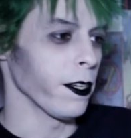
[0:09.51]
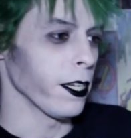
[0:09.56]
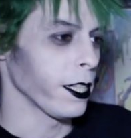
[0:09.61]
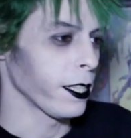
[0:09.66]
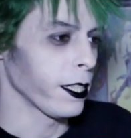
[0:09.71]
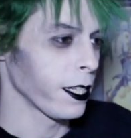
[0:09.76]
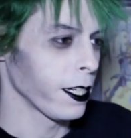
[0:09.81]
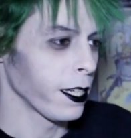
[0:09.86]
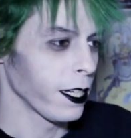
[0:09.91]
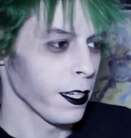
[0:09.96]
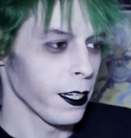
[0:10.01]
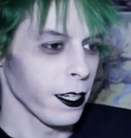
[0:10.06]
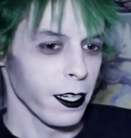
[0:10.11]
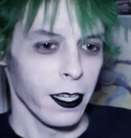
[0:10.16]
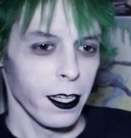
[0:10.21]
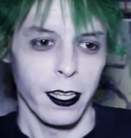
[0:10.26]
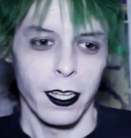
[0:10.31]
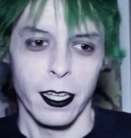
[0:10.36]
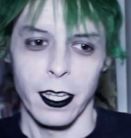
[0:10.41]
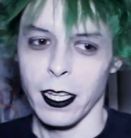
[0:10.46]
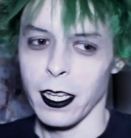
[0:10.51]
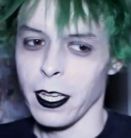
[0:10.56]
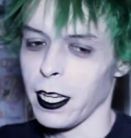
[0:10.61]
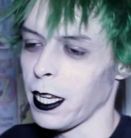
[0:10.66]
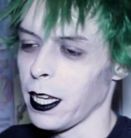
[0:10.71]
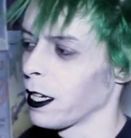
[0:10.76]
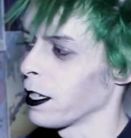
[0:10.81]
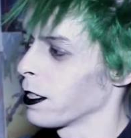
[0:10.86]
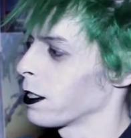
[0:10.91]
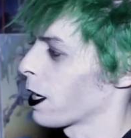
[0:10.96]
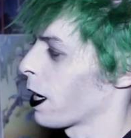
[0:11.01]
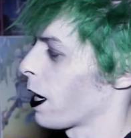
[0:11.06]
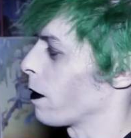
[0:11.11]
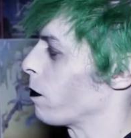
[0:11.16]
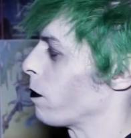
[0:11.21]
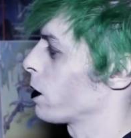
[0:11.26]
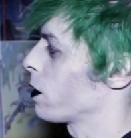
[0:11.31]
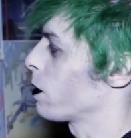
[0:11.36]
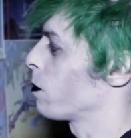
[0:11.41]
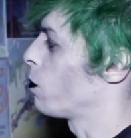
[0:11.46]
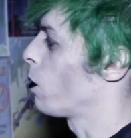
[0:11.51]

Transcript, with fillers: it? It is time for some